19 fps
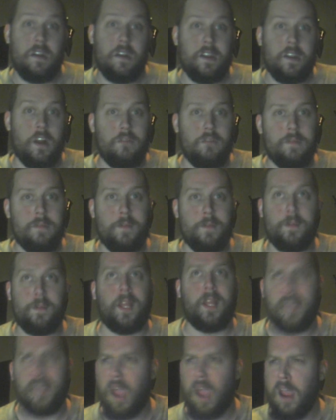maybe you'll be
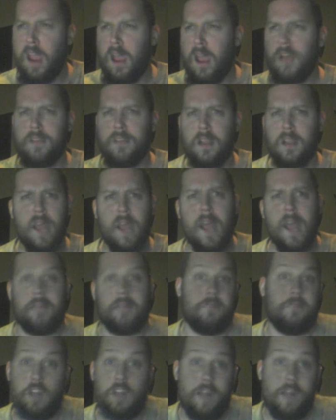like, hey, yeah, it's that guy.
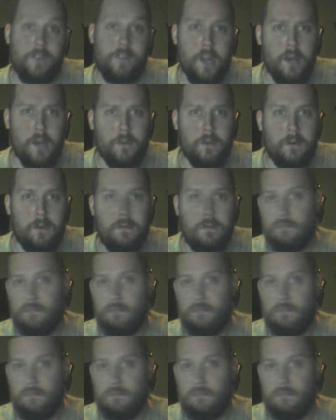You never know.